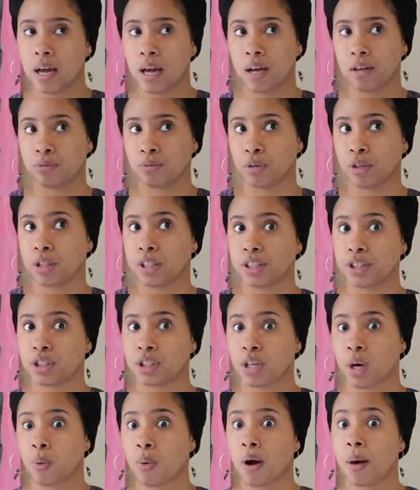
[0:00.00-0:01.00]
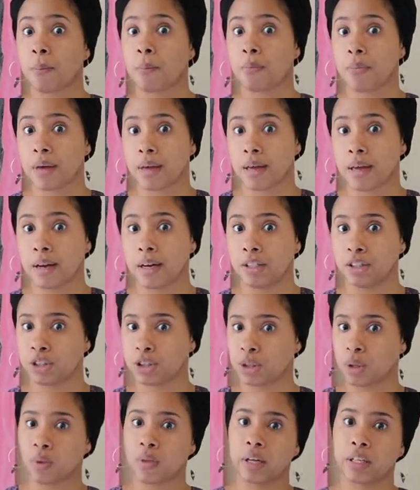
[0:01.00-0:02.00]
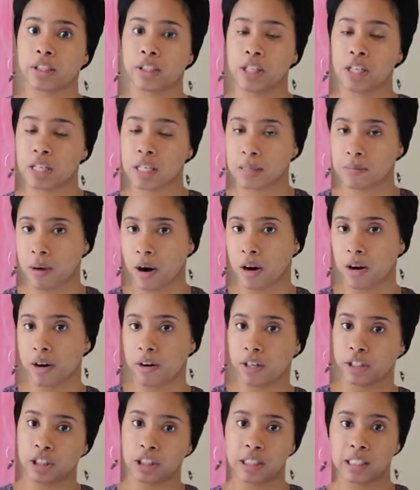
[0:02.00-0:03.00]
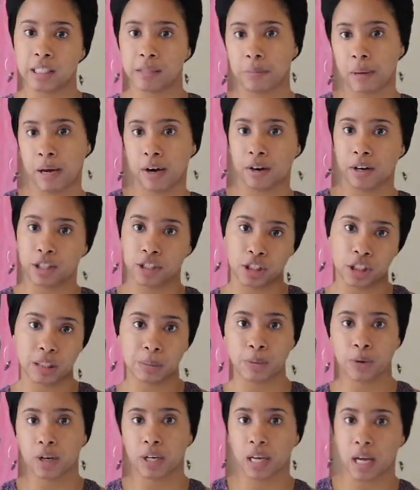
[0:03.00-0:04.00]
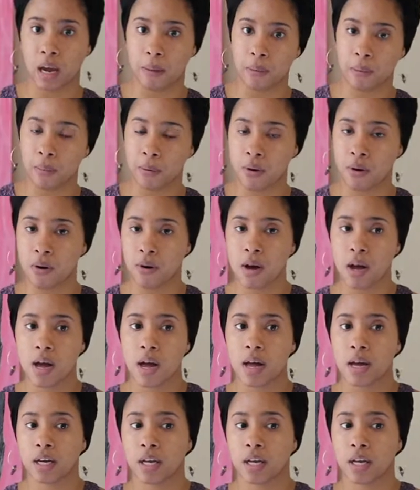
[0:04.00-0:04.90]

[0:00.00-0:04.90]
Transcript: and really show up men and show that she's smarter and she's better and she's more capable.